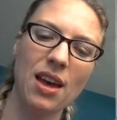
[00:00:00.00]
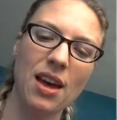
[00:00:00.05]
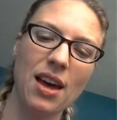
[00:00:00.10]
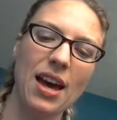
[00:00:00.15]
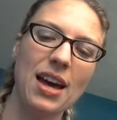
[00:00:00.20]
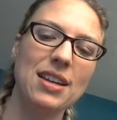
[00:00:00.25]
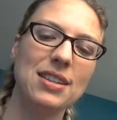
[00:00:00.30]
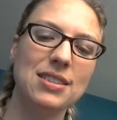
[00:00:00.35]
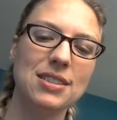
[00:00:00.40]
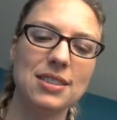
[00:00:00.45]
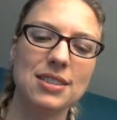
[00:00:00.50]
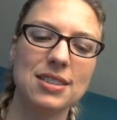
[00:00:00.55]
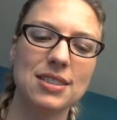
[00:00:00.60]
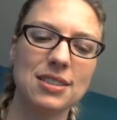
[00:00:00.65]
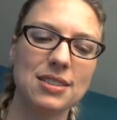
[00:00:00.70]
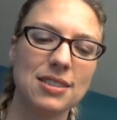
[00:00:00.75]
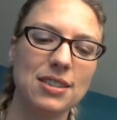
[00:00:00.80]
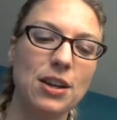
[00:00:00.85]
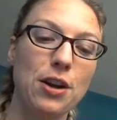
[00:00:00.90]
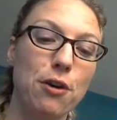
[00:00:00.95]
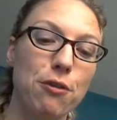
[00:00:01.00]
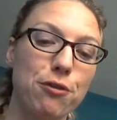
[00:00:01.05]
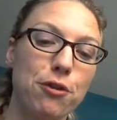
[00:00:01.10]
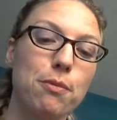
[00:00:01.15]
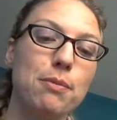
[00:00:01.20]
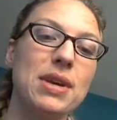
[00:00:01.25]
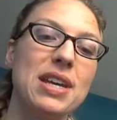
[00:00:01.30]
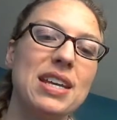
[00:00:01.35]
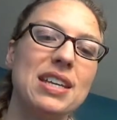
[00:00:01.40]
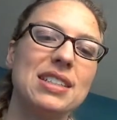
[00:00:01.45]
And, you know, for
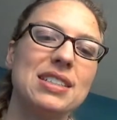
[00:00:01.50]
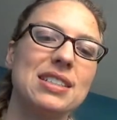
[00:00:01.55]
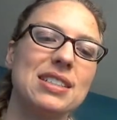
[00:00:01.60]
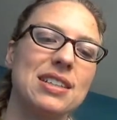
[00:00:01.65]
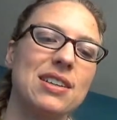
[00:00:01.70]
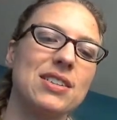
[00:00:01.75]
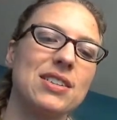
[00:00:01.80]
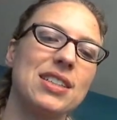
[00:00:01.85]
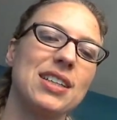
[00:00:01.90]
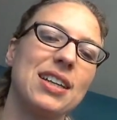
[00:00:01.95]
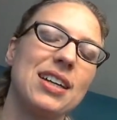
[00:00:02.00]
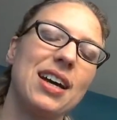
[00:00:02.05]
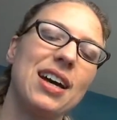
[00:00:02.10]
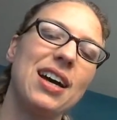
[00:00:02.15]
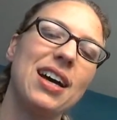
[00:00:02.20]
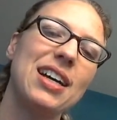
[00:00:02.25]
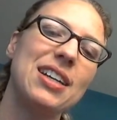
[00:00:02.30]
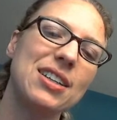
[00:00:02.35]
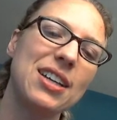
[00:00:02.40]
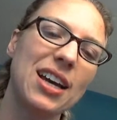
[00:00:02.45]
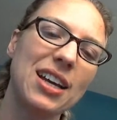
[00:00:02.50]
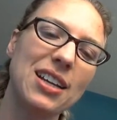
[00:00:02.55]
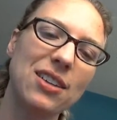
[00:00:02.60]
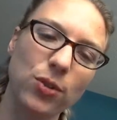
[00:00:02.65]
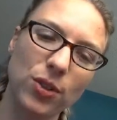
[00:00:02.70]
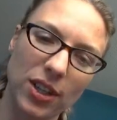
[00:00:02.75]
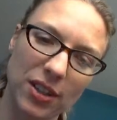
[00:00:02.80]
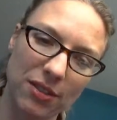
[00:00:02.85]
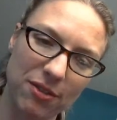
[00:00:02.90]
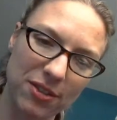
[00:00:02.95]
me, since I was like, I kind of
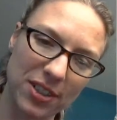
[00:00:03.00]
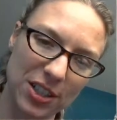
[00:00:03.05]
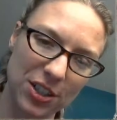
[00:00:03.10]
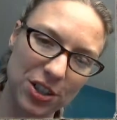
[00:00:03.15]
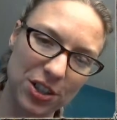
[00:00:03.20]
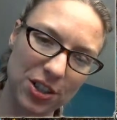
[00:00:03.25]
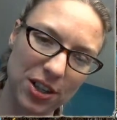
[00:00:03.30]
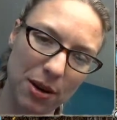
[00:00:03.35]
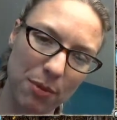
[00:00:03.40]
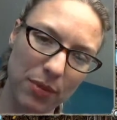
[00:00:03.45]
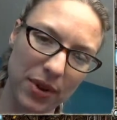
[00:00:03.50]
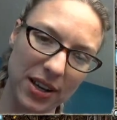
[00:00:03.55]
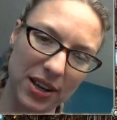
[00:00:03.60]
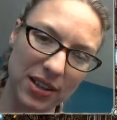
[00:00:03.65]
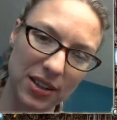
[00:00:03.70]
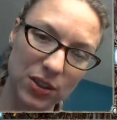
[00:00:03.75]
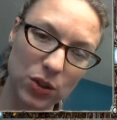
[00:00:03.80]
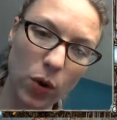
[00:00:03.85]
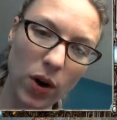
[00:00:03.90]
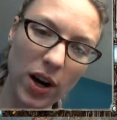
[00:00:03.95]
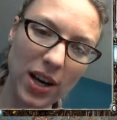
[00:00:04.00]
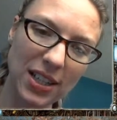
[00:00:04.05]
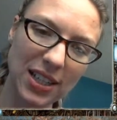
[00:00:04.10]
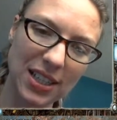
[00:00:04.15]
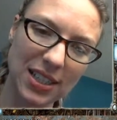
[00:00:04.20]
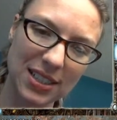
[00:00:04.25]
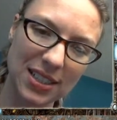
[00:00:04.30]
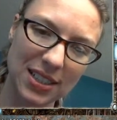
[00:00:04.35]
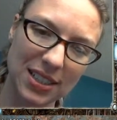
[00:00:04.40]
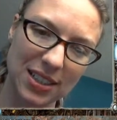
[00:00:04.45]
want to finish up, like, the
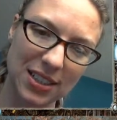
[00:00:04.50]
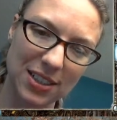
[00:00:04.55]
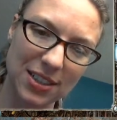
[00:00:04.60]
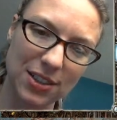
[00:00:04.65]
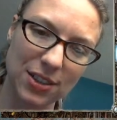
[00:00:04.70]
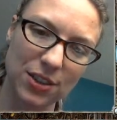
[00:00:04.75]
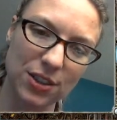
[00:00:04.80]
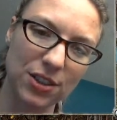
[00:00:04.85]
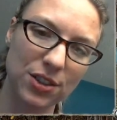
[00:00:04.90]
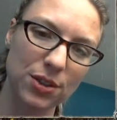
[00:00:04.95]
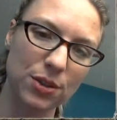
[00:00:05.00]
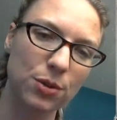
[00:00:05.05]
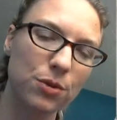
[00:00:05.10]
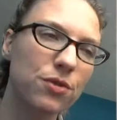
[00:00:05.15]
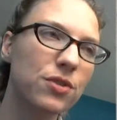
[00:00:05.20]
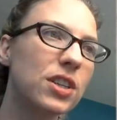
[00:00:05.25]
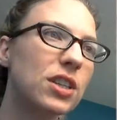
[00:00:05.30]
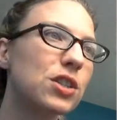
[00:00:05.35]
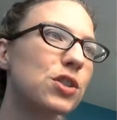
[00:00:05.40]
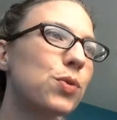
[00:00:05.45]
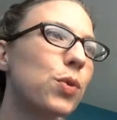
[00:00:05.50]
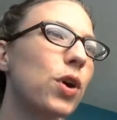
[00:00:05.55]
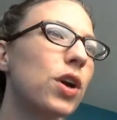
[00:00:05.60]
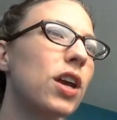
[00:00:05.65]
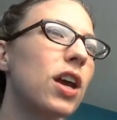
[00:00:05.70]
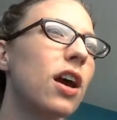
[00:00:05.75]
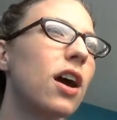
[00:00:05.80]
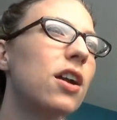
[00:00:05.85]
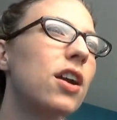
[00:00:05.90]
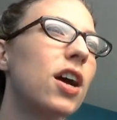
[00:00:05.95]
Twilight Sisters, or finish
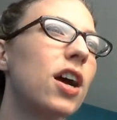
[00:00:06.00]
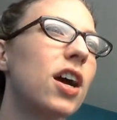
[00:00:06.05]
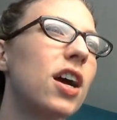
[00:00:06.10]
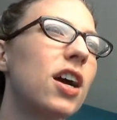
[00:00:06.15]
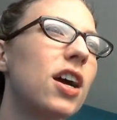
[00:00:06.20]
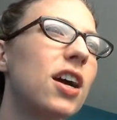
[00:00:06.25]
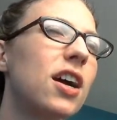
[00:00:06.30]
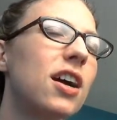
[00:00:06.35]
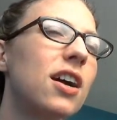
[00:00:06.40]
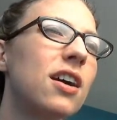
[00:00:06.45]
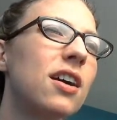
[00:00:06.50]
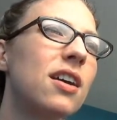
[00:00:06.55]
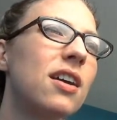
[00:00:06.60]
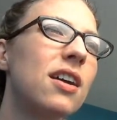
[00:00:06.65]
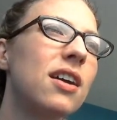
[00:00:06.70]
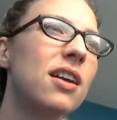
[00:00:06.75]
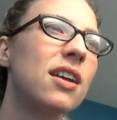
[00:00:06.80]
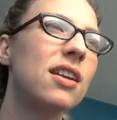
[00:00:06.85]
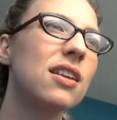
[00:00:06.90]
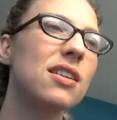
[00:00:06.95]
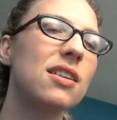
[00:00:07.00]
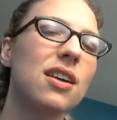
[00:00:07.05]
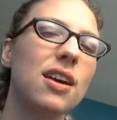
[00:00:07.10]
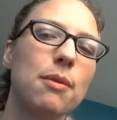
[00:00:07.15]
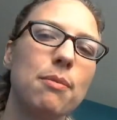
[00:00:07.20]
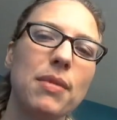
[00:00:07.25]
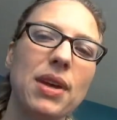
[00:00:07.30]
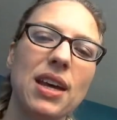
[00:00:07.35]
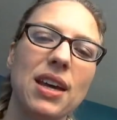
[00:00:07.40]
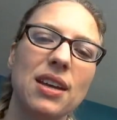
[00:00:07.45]
working on her, I
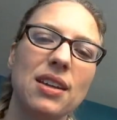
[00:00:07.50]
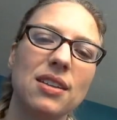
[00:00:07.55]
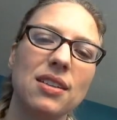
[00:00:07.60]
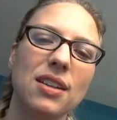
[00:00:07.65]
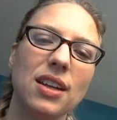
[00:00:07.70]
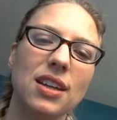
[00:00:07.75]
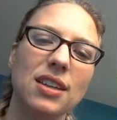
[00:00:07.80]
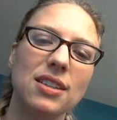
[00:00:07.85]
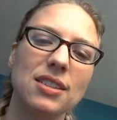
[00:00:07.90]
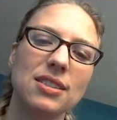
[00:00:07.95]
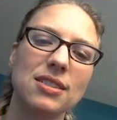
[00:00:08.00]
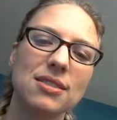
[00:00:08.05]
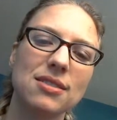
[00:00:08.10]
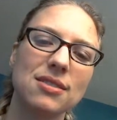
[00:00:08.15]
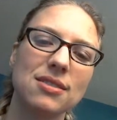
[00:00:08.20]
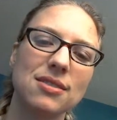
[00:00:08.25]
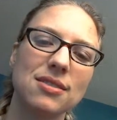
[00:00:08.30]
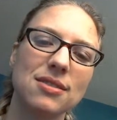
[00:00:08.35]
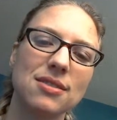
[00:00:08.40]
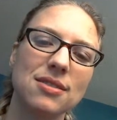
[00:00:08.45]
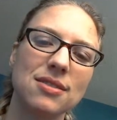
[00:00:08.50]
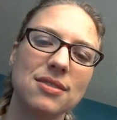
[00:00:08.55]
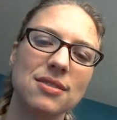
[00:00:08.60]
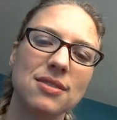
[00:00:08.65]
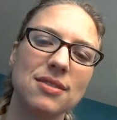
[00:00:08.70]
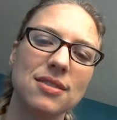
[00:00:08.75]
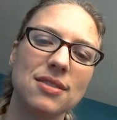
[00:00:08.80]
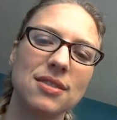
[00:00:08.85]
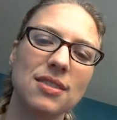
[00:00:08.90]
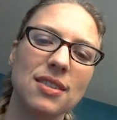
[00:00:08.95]
thought, man, like,
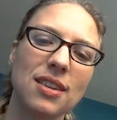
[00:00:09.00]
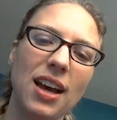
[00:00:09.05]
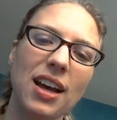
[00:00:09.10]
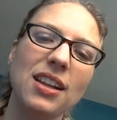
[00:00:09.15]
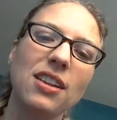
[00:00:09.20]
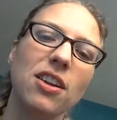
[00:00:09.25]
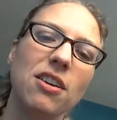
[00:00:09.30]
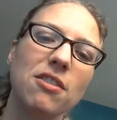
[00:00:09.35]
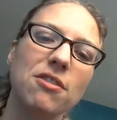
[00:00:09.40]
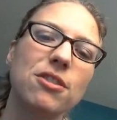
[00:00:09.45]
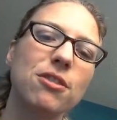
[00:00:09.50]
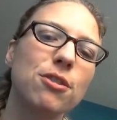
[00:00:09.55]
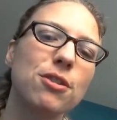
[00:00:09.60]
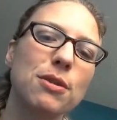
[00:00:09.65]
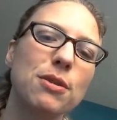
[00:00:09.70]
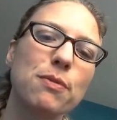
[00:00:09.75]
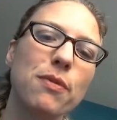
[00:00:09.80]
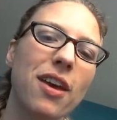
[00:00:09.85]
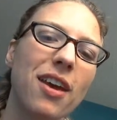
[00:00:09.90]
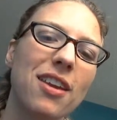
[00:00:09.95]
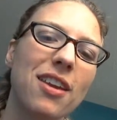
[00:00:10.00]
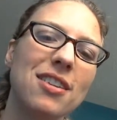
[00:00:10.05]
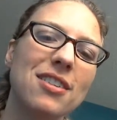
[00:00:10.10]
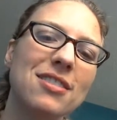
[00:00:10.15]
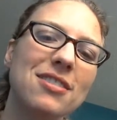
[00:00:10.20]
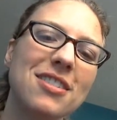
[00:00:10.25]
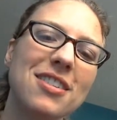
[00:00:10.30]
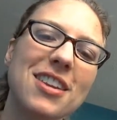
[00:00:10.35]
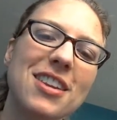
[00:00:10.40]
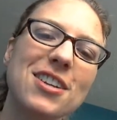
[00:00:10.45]
I love the
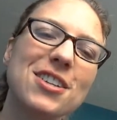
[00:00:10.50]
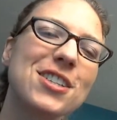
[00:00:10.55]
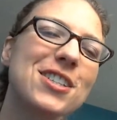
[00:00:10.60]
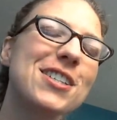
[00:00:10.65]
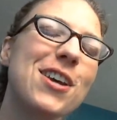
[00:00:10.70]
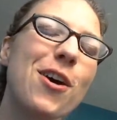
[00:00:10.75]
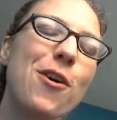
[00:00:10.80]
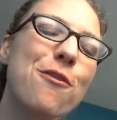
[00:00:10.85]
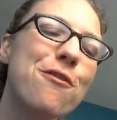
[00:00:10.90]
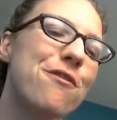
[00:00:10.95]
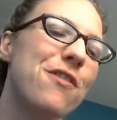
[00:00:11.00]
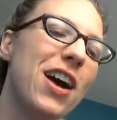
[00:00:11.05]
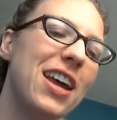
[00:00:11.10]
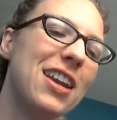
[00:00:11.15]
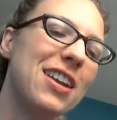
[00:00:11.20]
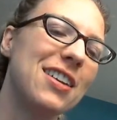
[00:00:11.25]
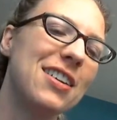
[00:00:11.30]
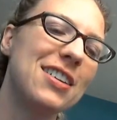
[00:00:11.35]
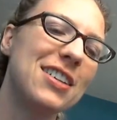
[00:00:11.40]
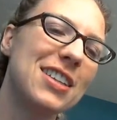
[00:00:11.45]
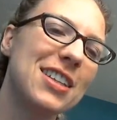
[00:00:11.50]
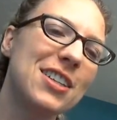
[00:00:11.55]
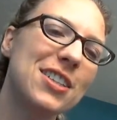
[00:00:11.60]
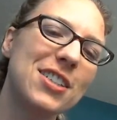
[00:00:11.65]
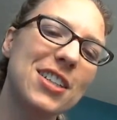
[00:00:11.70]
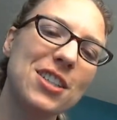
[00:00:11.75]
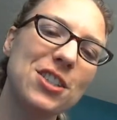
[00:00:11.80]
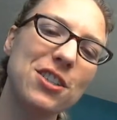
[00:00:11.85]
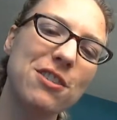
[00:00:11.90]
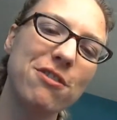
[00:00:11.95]
Grymkin. They're so fun. They're
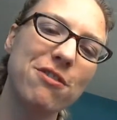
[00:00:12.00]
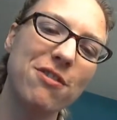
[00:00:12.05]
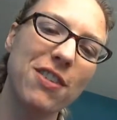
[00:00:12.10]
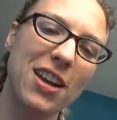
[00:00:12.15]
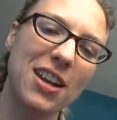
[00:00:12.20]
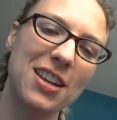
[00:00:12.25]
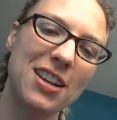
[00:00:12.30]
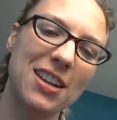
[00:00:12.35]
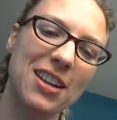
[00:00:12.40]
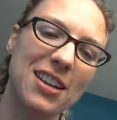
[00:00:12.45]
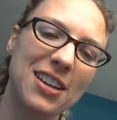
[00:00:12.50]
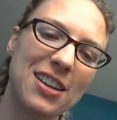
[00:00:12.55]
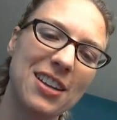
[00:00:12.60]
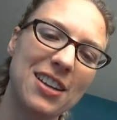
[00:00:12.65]
such a fun,